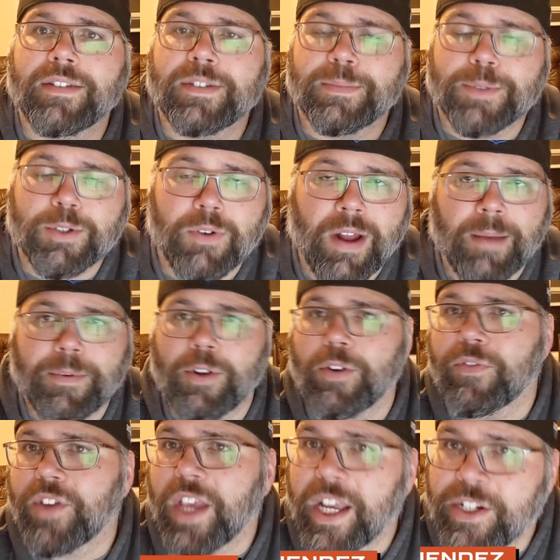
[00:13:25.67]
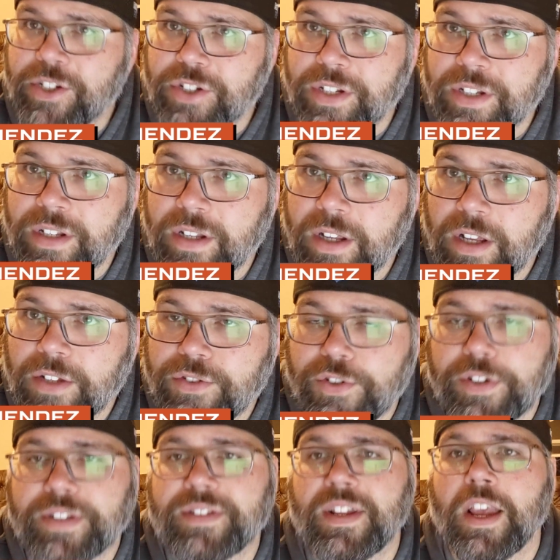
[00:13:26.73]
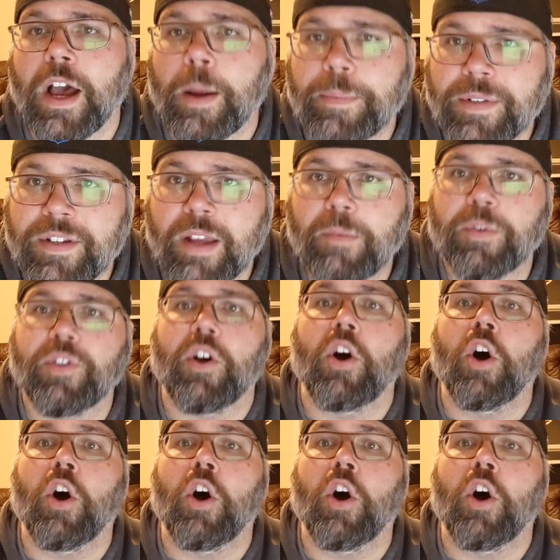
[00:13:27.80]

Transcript: subscribe, and notification so you can stay up to date with